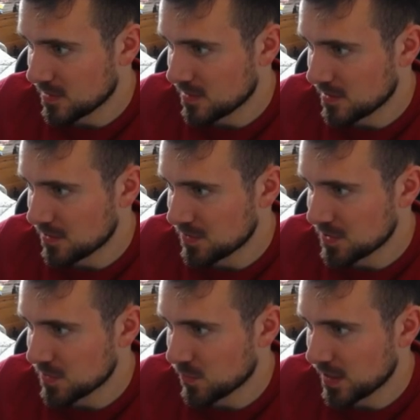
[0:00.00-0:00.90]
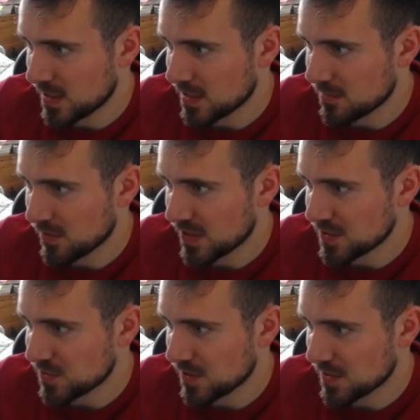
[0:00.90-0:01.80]
think I was just waiting on a break of
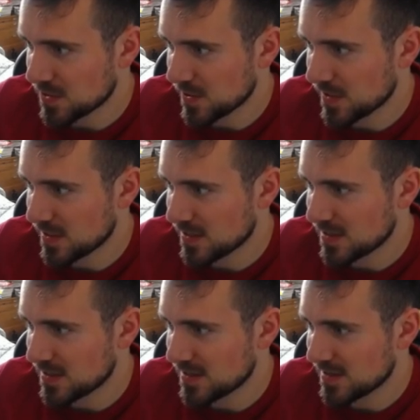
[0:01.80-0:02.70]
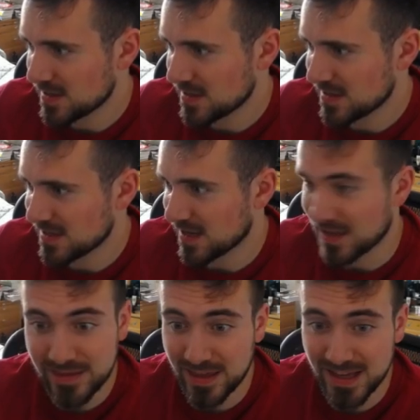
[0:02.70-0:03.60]
structure. Yeah,
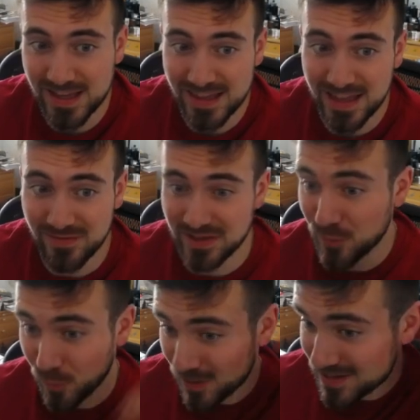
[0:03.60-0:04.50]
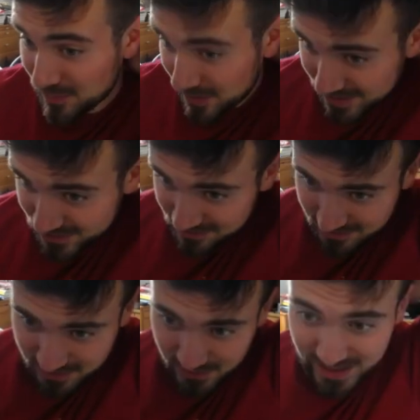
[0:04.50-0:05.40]
and thankfully there wasn't a break of
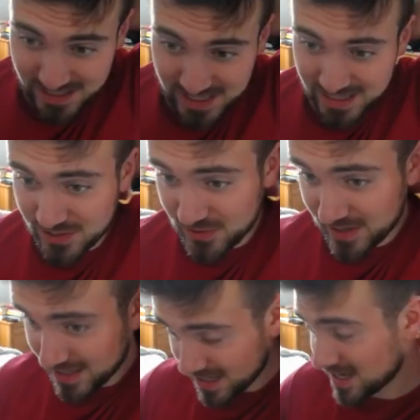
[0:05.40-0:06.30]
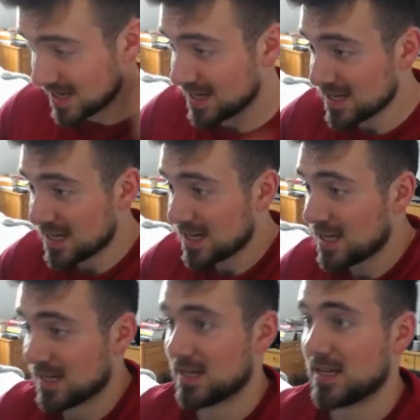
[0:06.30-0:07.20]
structure, so I didn't take the trade.
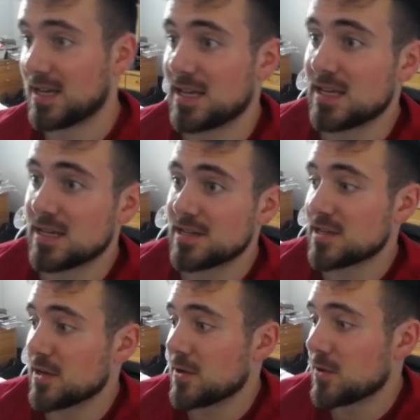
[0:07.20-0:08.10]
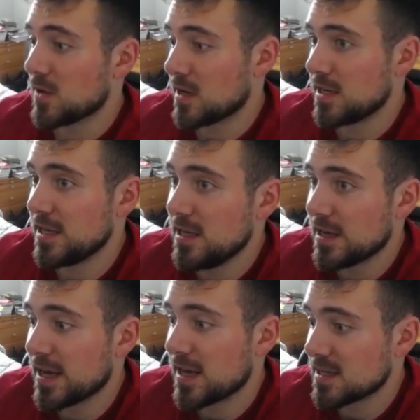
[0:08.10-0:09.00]
So on
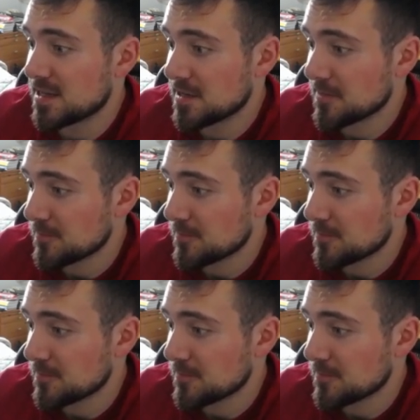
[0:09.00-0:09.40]
ES,